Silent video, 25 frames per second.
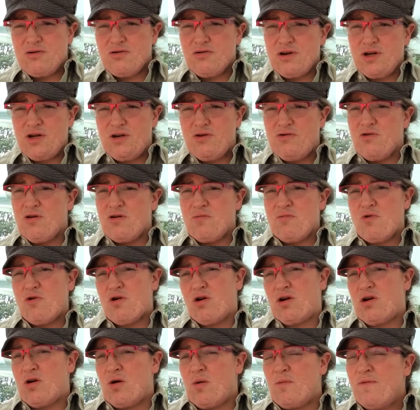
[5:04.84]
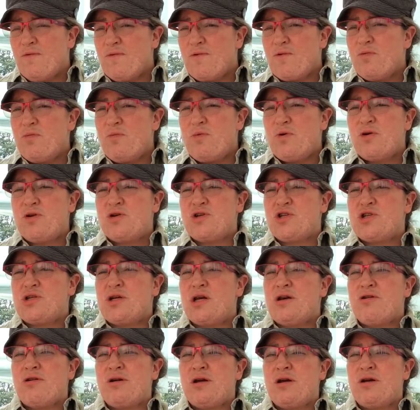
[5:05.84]
or you are more comfortable
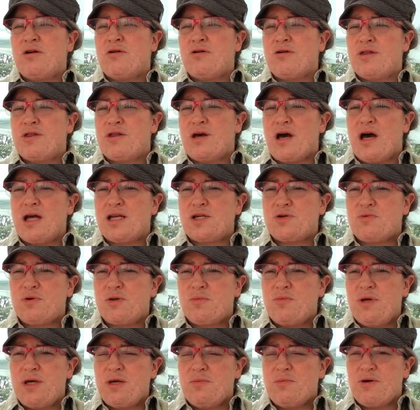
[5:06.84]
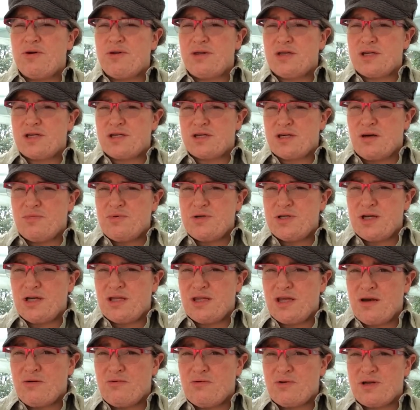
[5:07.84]
sharing your thoughts with me about the subject
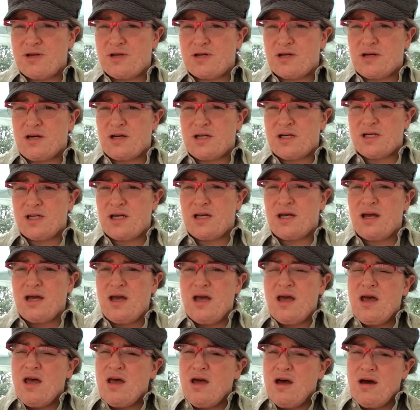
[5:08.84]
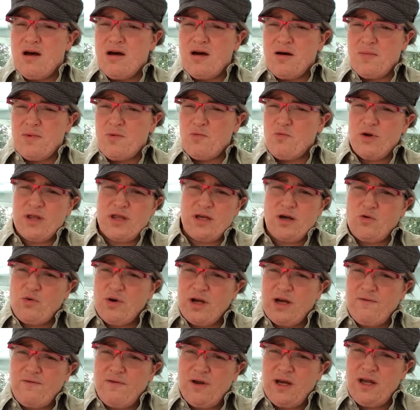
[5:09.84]
that we're discussing with a
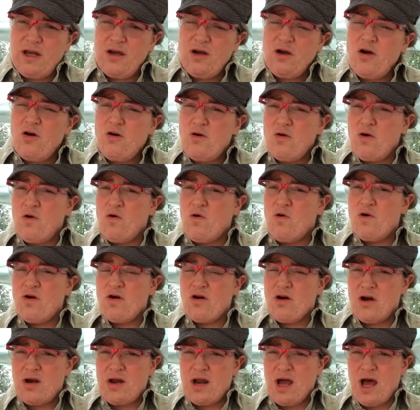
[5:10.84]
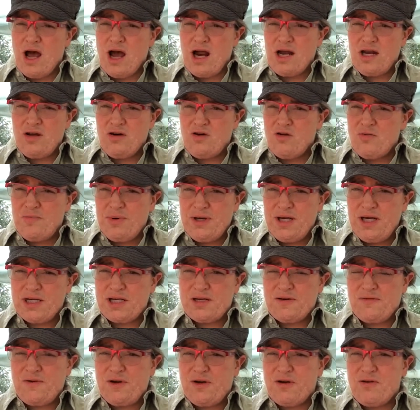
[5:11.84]
quick video or an audio piece,
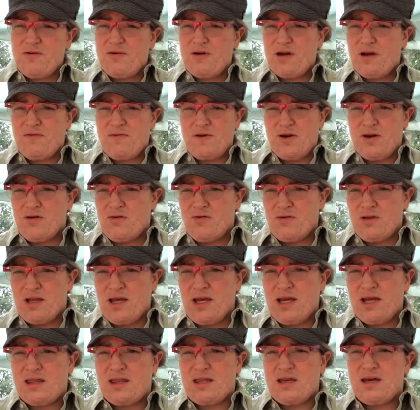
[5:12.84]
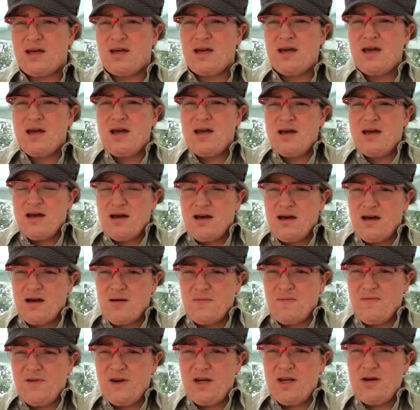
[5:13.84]
if you don't like the
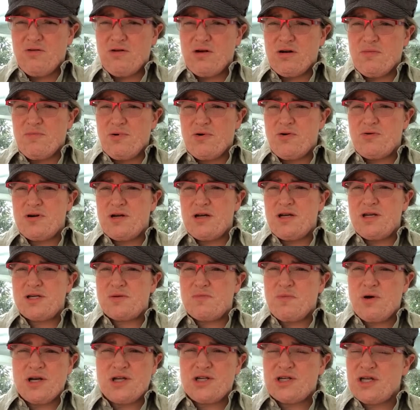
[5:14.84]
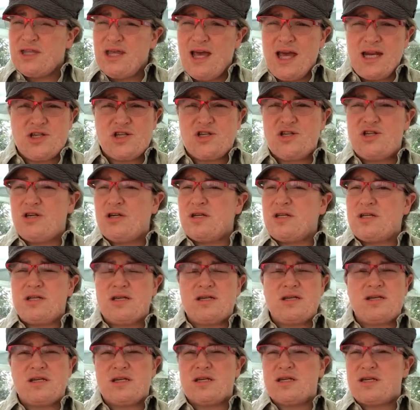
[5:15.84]
video component as much, that's just
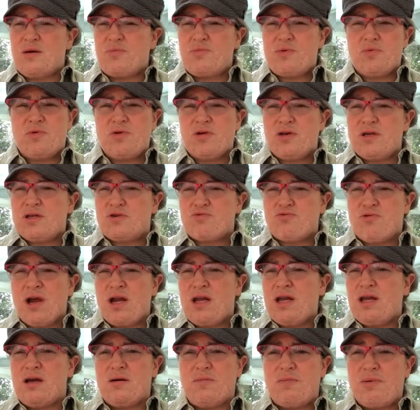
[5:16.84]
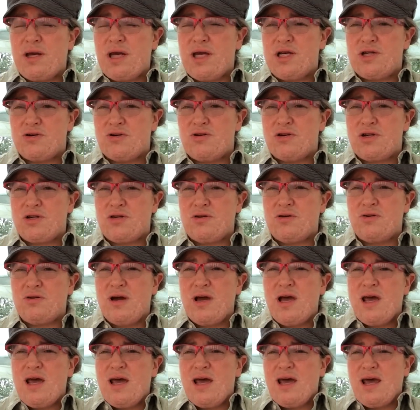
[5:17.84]
as acceptable as writing a page or two.
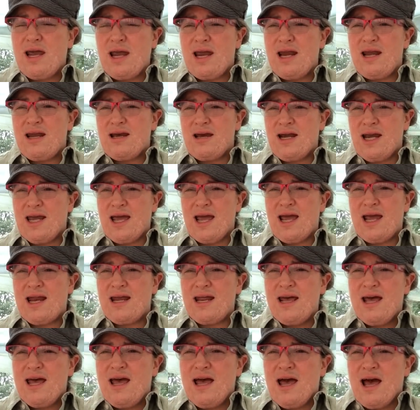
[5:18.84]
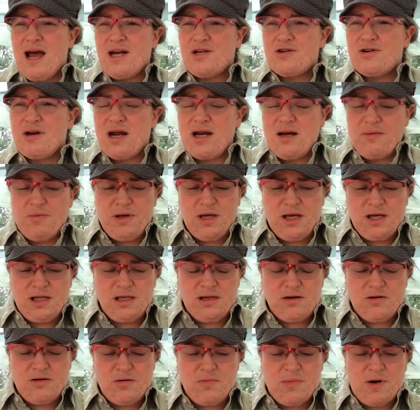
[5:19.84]
And again, I try to be
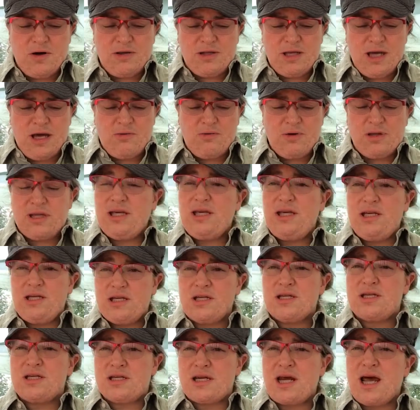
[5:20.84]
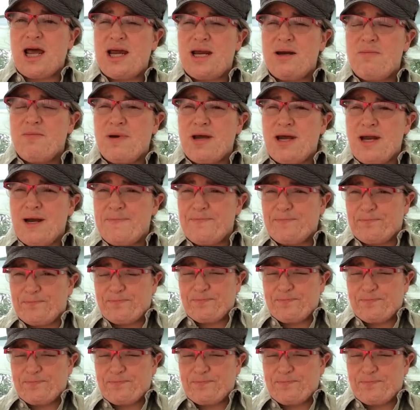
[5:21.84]
clear about that with each assignment.